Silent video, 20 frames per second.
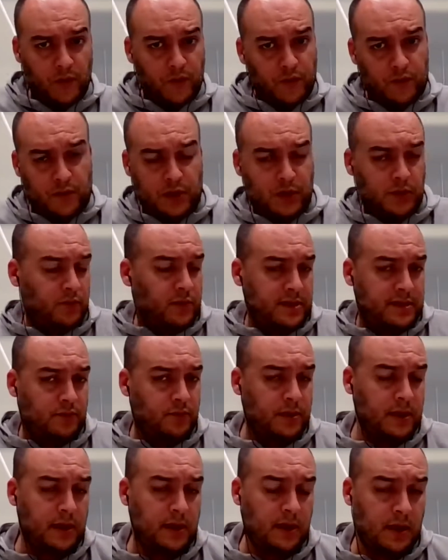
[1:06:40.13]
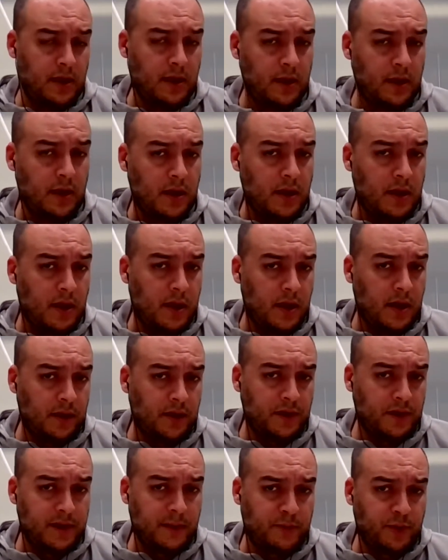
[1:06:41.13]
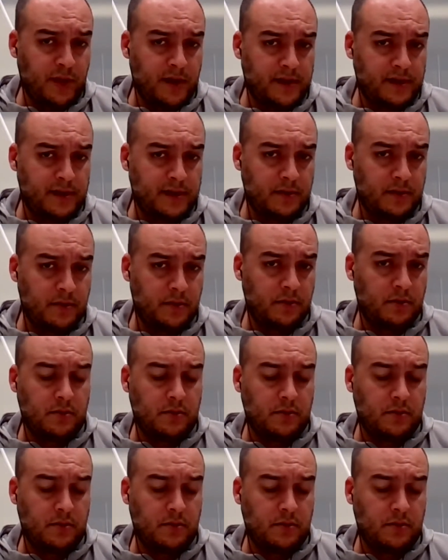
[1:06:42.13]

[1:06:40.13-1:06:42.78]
we alert the press.